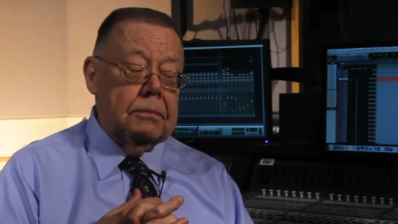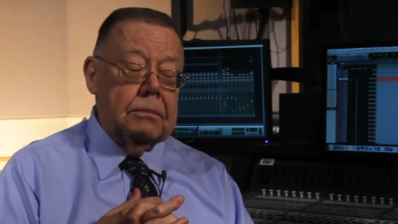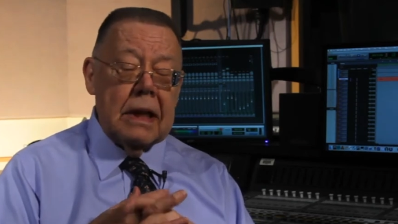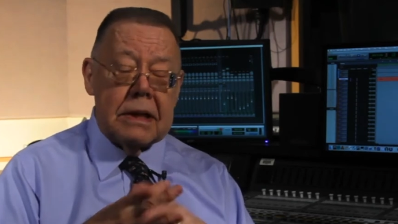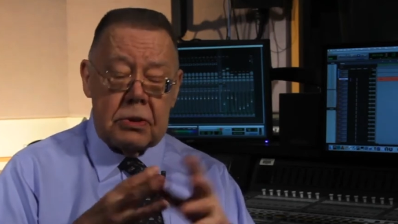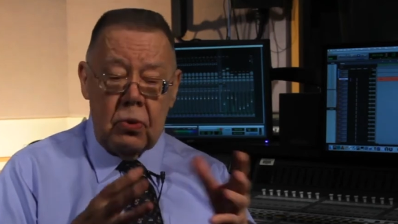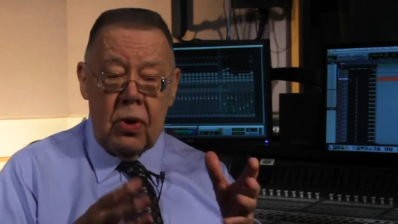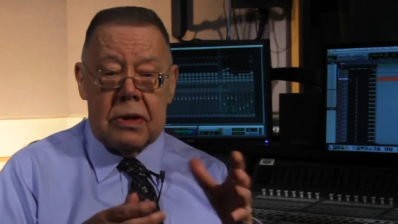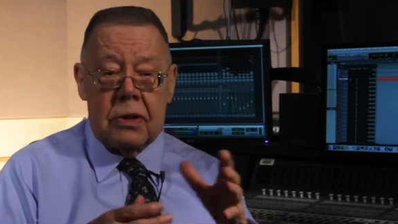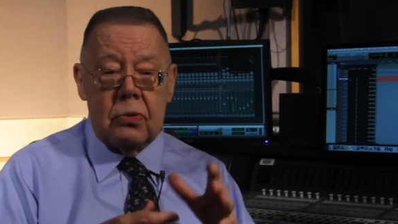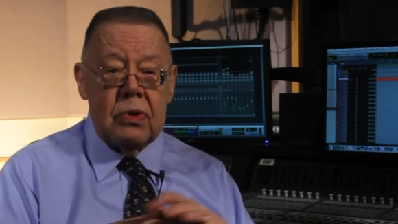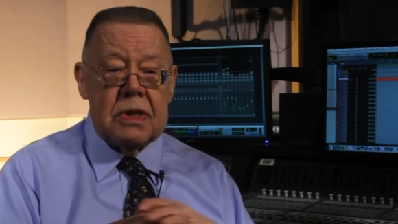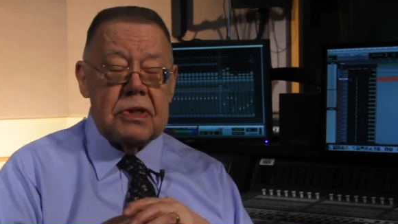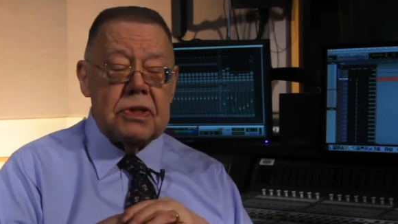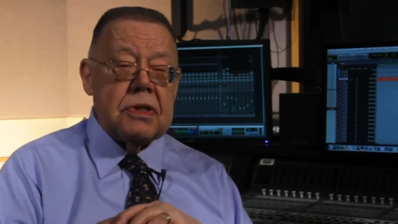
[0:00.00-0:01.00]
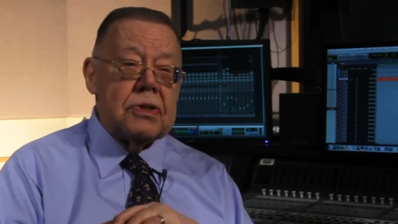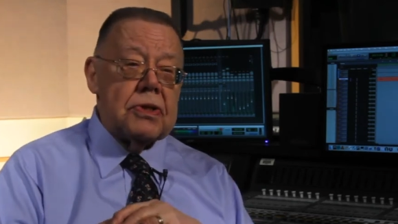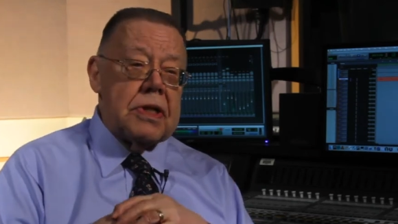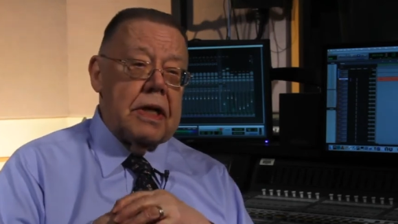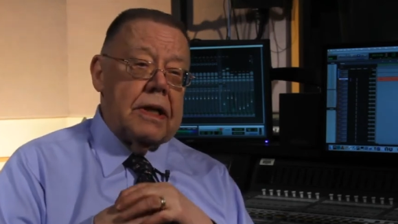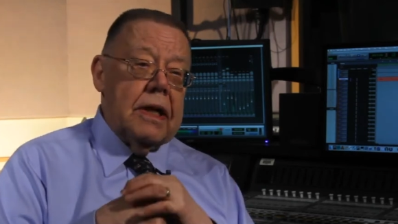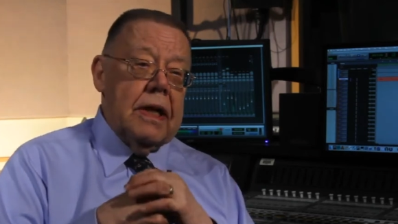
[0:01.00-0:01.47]
That's one of the reasons
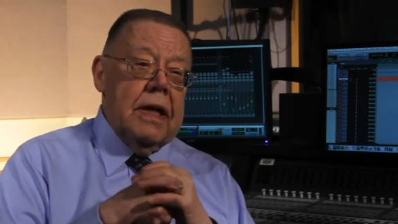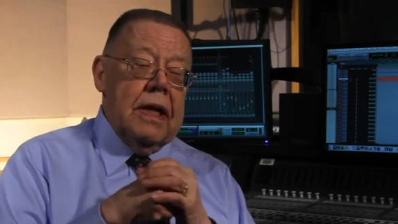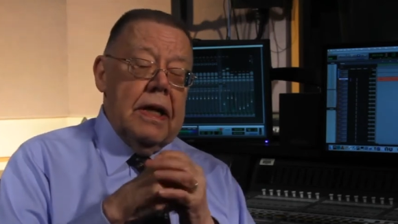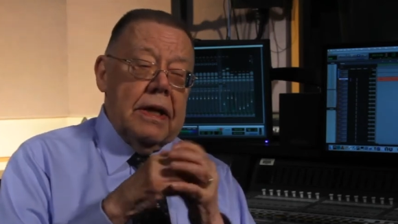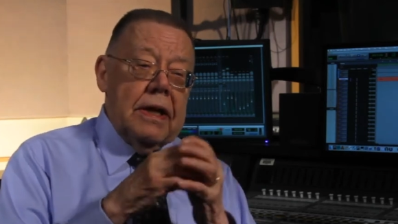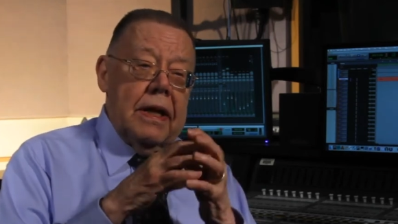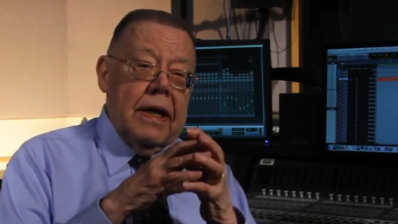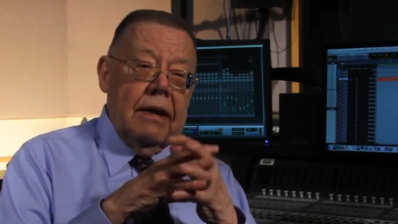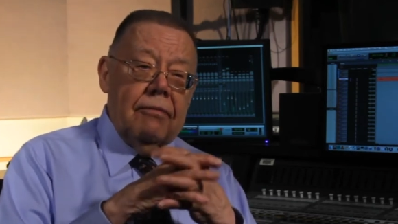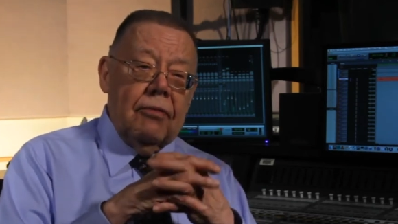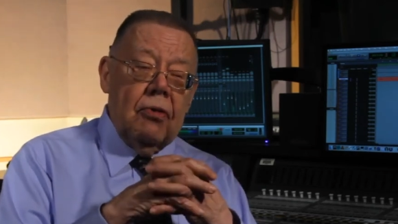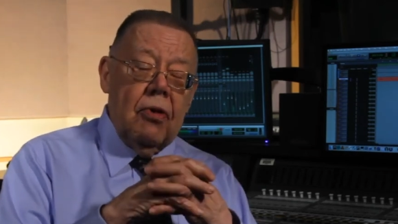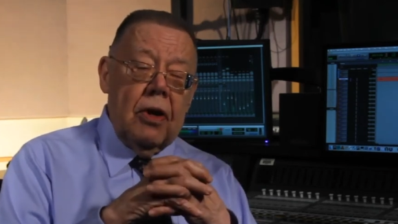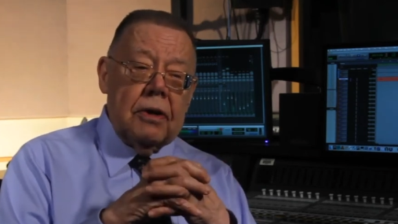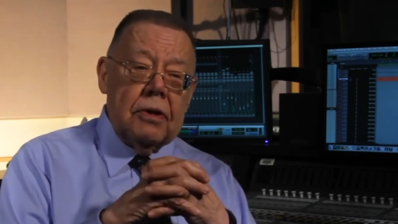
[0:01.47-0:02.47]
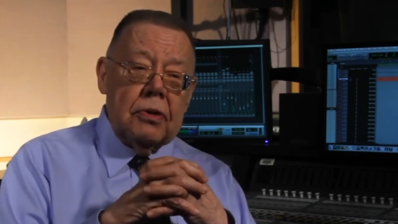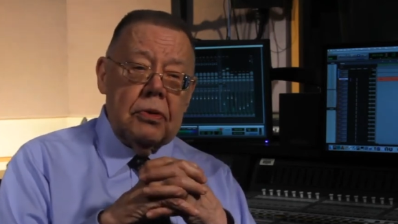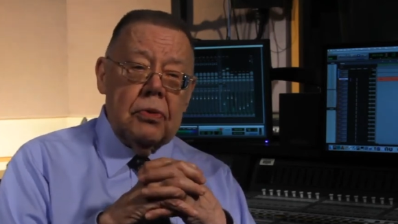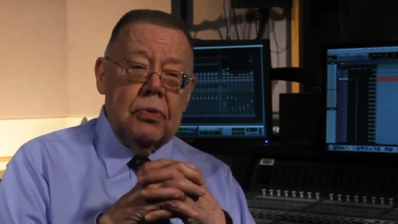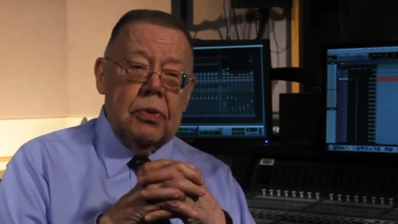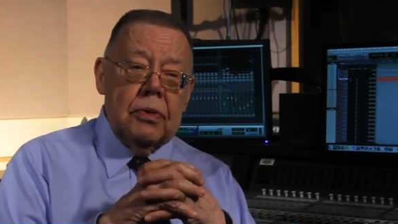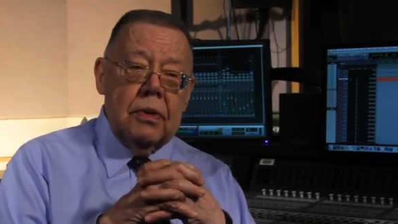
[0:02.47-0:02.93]
that they have gone
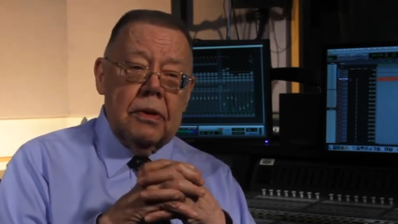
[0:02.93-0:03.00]
to